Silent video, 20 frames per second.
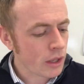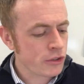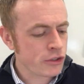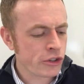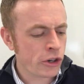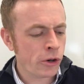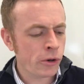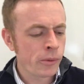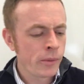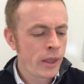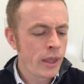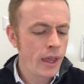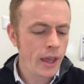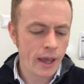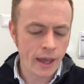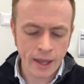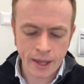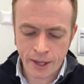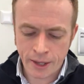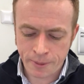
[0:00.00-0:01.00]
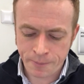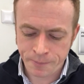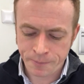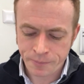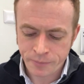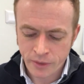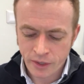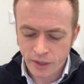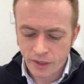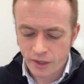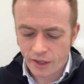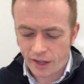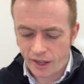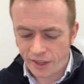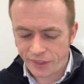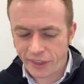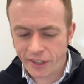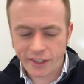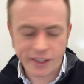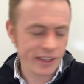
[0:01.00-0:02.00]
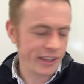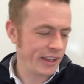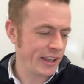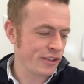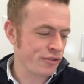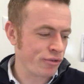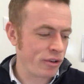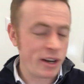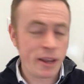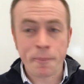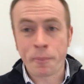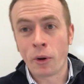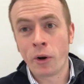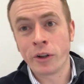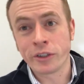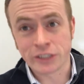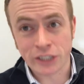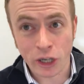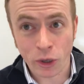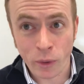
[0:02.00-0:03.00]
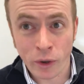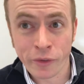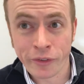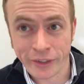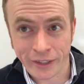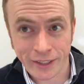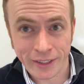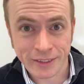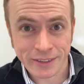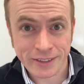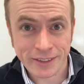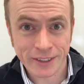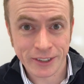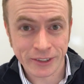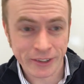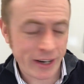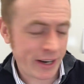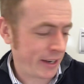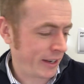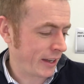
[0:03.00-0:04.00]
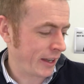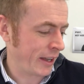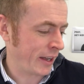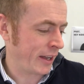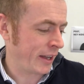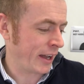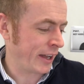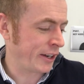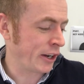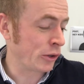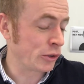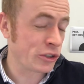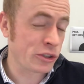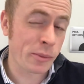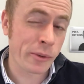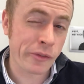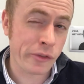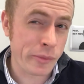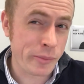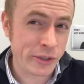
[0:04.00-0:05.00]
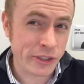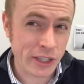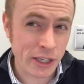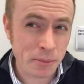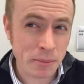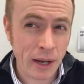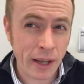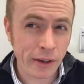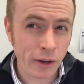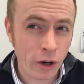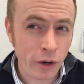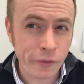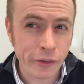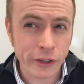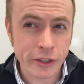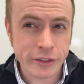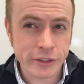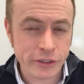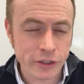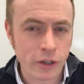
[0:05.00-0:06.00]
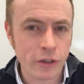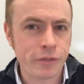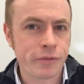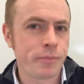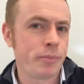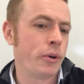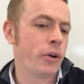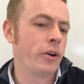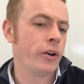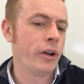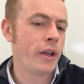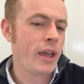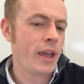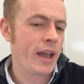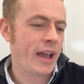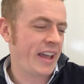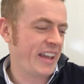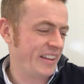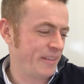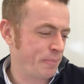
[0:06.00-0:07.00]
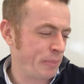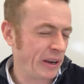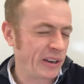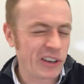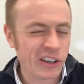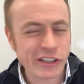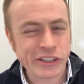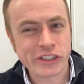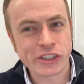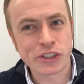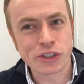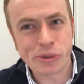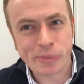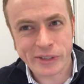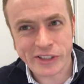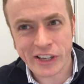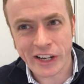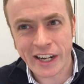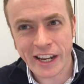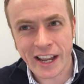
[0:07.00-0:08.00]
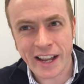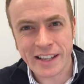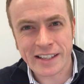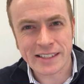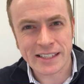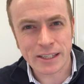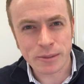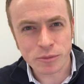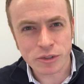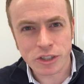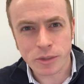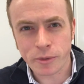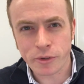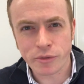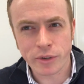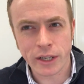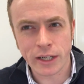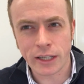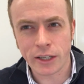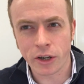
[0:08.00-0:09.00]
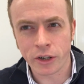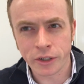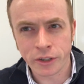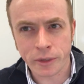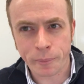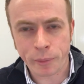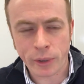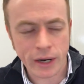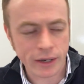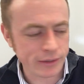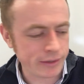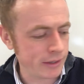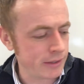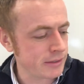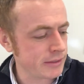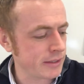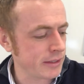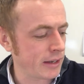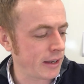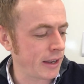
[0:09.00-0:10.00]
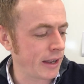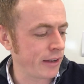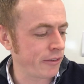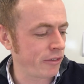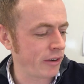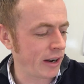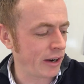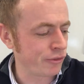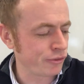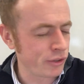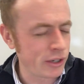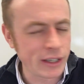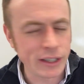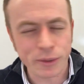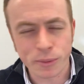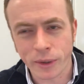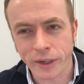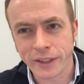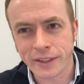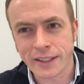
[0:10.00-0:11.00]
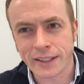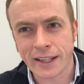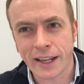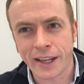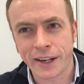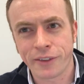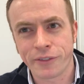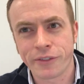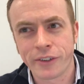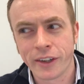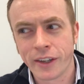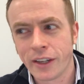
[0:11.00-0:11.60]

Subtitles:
So I think it's really important to go over these, all right? I know some of them seem like obvious stuff, but because Tsubazeriai seems to be really under-practiced, I really wanted to kind of